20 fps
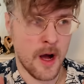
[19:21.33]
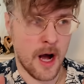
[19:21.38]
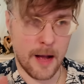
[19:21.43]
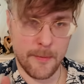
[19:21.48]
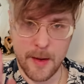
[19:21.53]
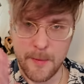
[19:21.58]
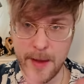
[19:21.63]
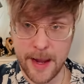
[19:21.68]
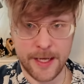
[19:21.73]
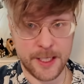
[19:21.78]

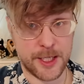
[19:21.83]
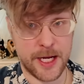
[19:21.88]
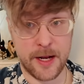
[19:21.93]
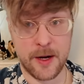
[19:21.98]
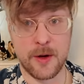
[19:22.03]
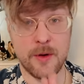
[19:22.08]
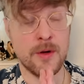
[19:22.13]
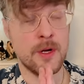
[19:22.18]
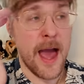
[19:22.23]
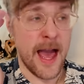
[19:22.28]
on my main
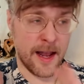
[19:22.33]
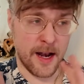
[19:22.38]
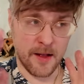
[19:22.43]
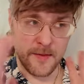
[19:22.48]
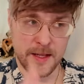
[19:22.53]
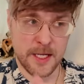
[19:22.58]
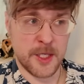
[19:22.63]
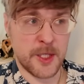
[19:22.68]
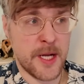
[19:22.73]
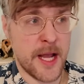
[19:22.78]
channel and
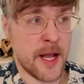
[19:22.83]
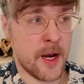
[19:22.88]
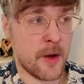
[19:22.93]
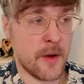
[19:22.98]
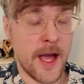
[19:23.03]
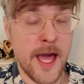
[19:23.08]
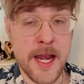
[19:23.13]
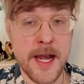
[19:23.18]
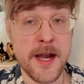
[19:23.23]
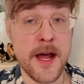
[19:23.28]
on this
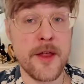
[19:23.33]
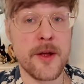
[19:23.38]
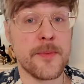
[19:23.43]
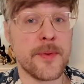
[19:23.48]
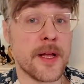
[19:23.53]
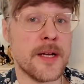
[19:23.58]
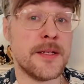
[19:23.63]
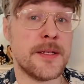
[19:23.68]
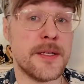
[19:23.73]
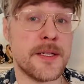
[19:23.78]
channel and in other
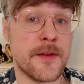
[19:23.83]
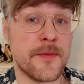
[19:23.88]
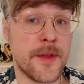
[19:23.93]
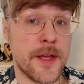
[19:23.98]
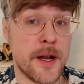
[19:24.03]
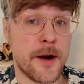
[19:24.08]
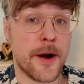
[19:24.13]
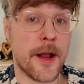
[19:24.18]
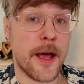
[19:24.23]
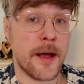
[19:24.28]
places of
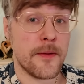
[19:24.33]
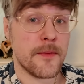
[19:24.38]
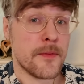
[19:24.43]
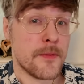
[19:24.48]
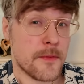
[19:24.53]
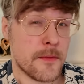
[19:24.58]
the internet.